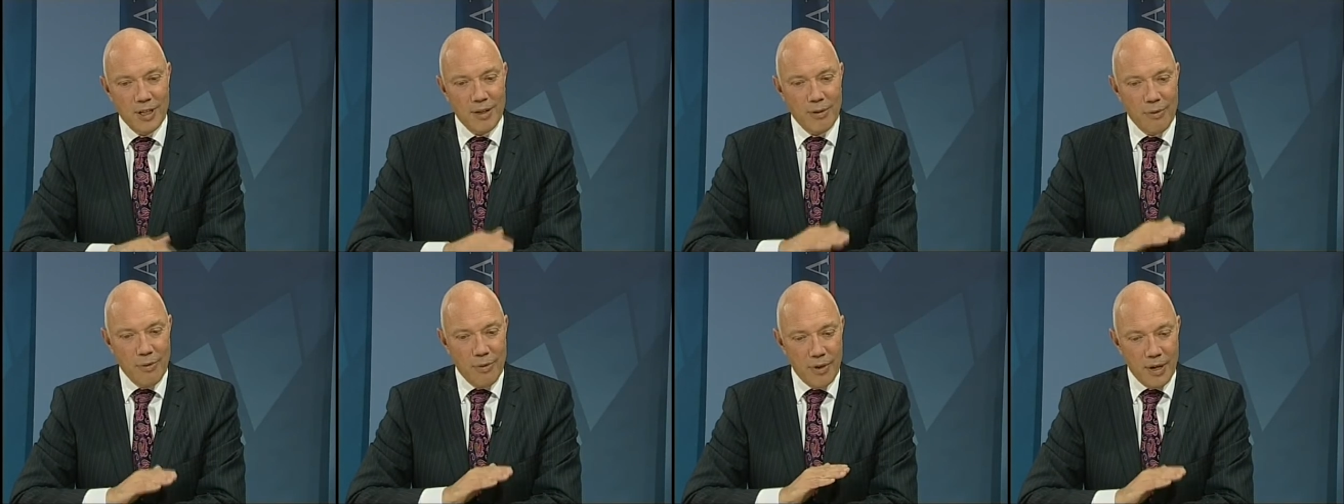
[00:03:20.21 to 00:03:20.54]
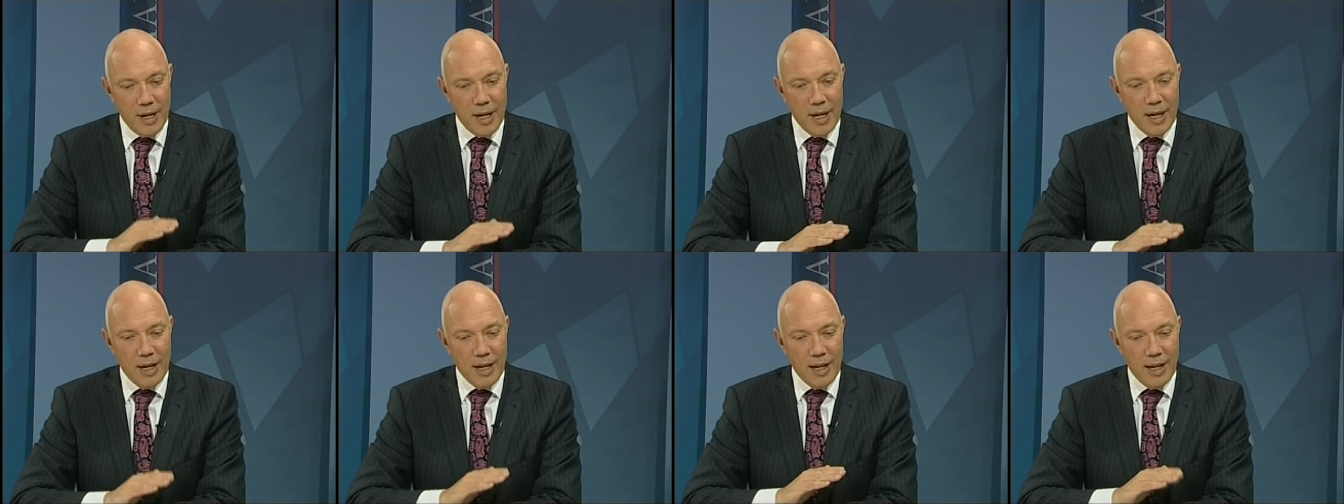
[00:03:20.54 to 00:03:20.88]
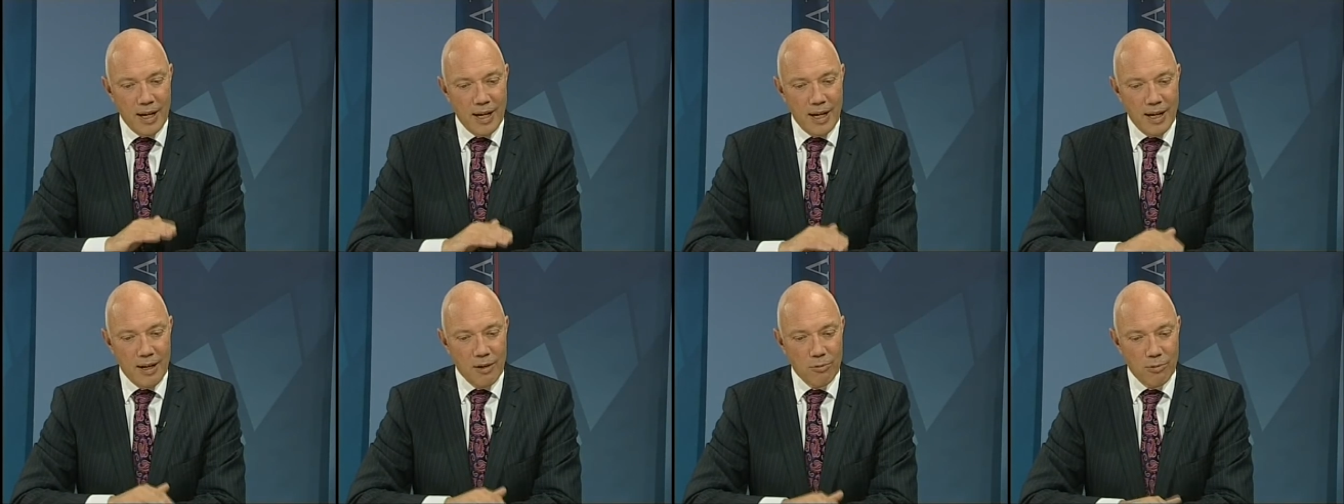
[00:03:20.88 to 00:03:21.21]

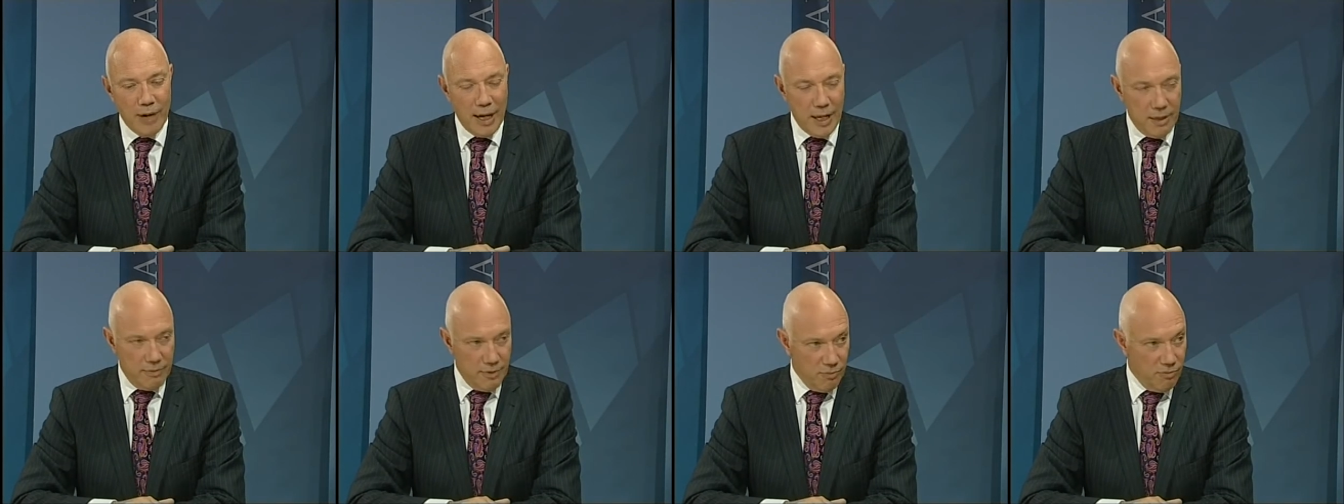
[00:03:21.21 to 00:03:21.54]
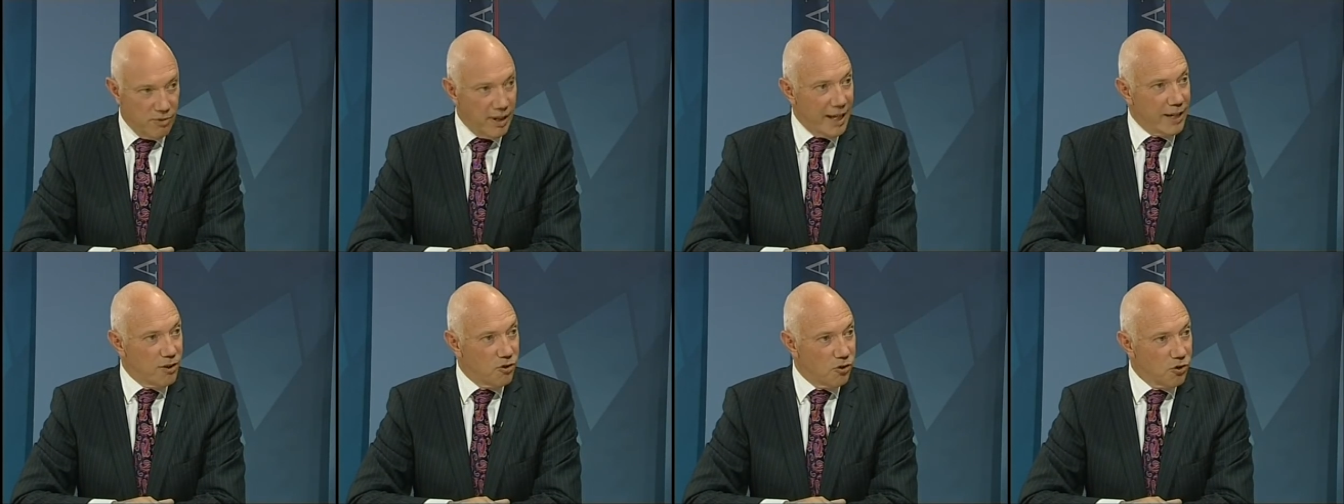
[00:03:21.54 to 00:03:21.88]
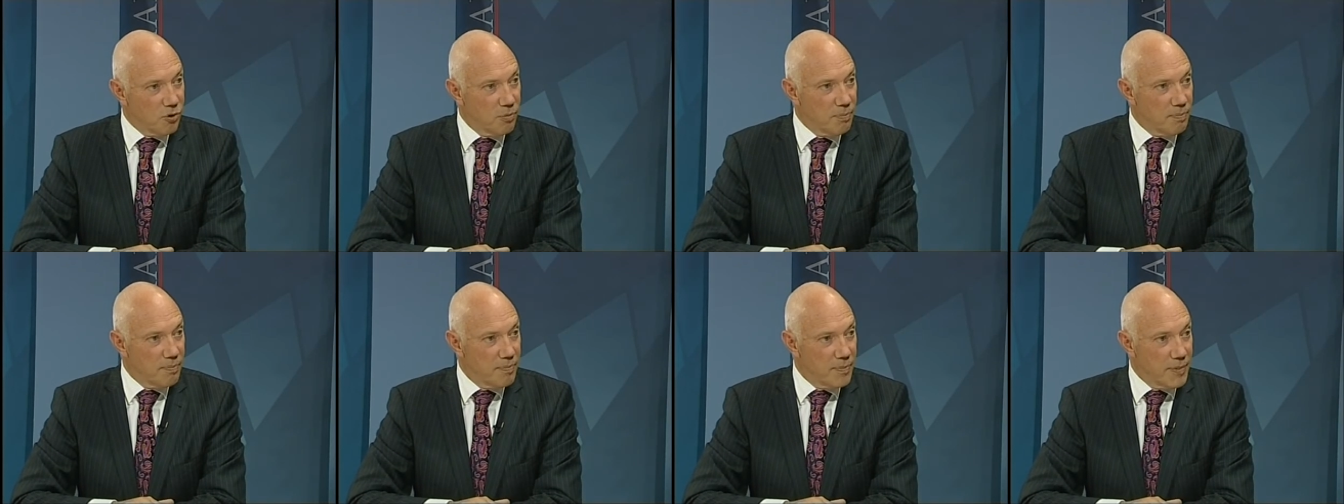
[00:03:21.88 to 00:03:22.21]
Their uh, rate of
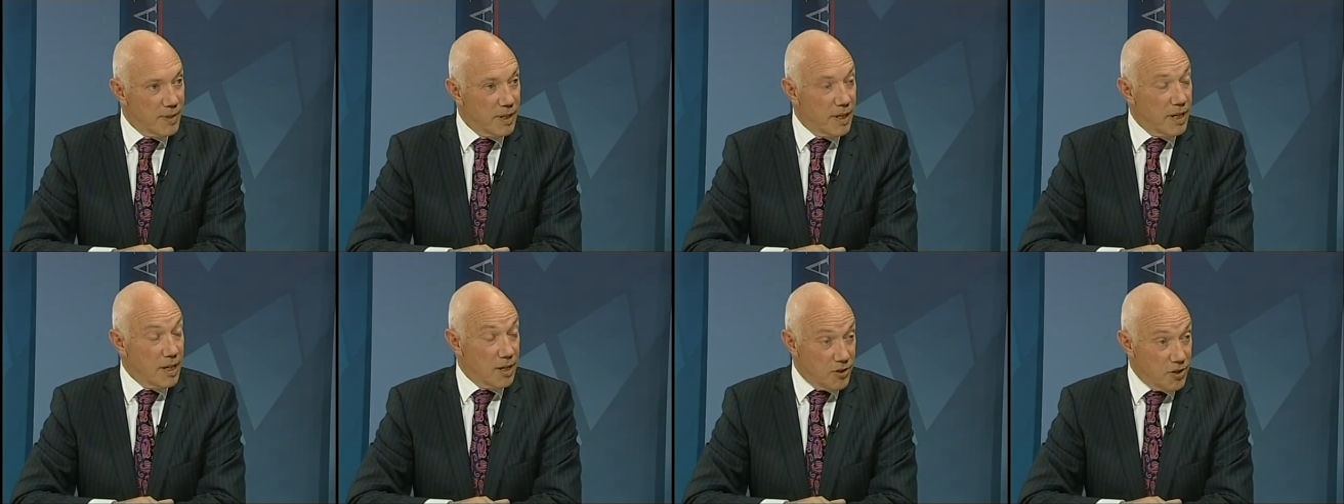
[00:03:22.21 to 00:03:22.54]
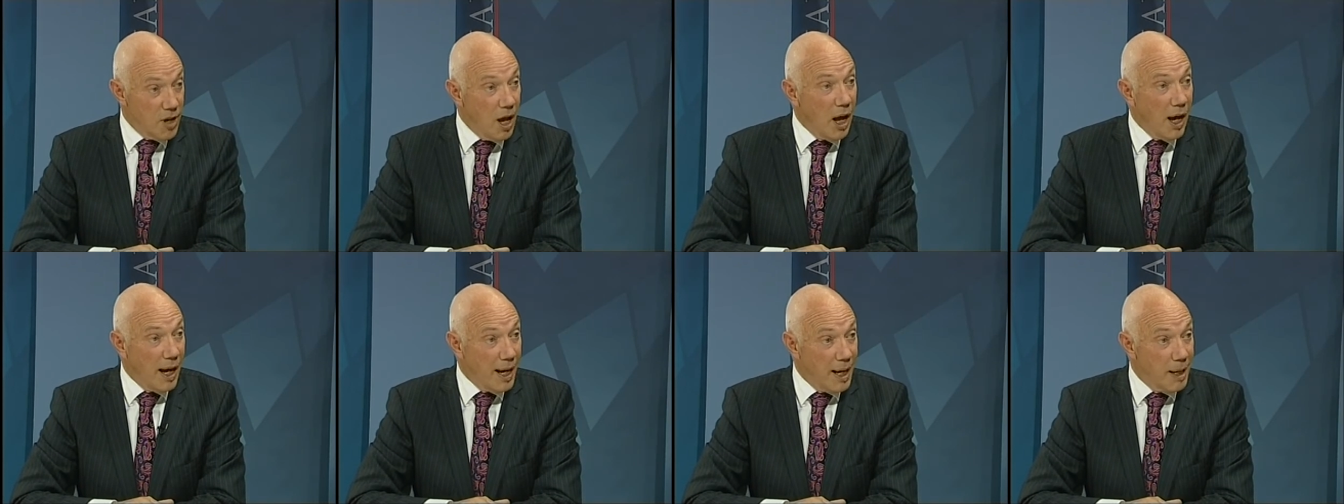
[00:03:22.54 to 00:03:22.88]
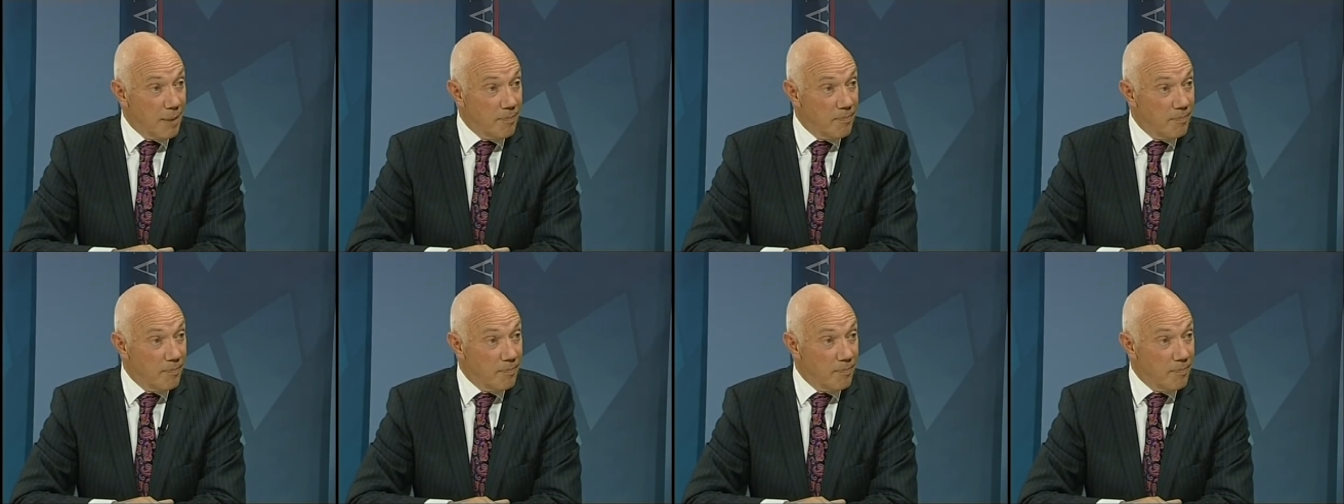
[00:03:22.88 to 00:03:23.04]
inflation is higher.